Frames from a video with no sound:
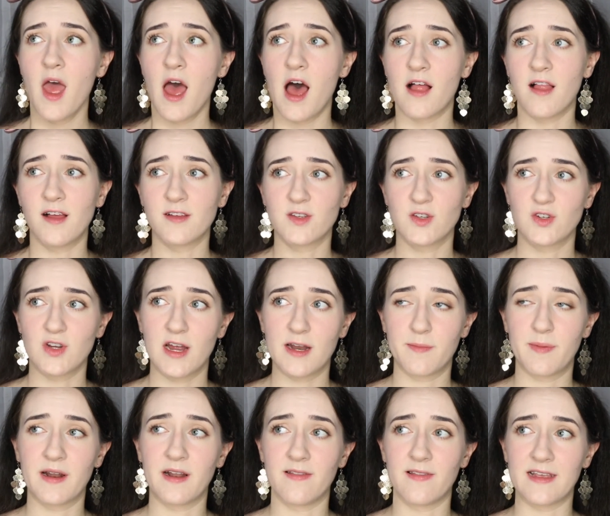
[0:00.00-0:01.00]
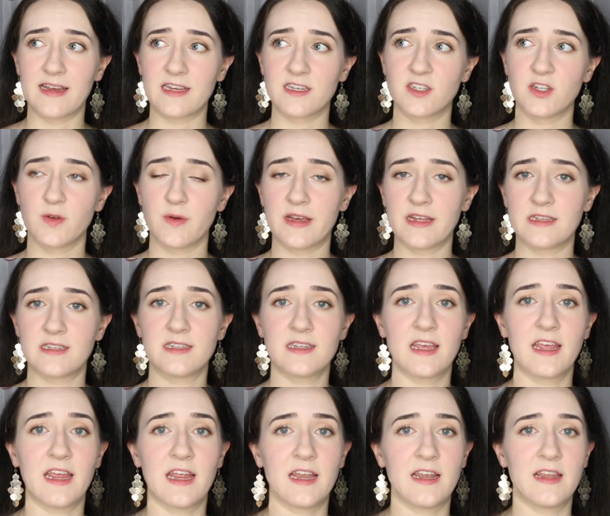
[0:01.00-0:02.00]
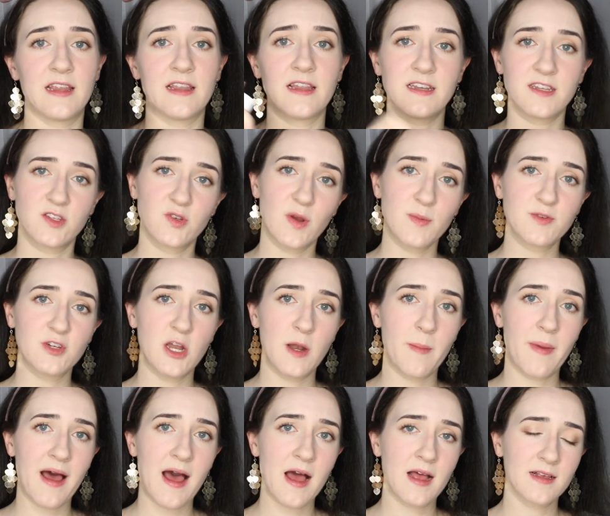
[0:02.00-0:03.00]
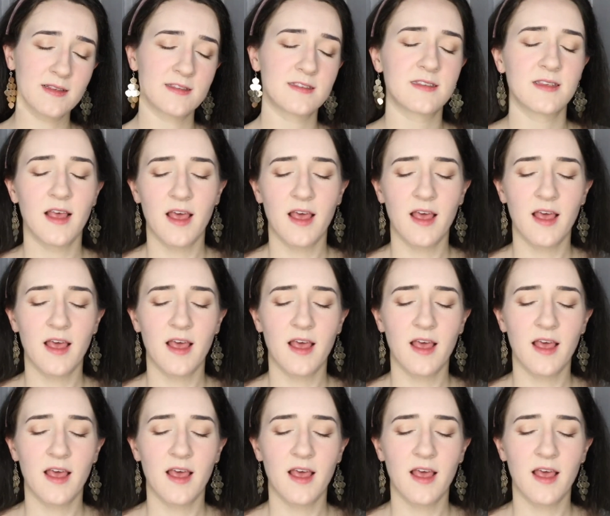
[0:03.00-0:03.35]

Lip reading: I'll also try to put a link to it in the description box.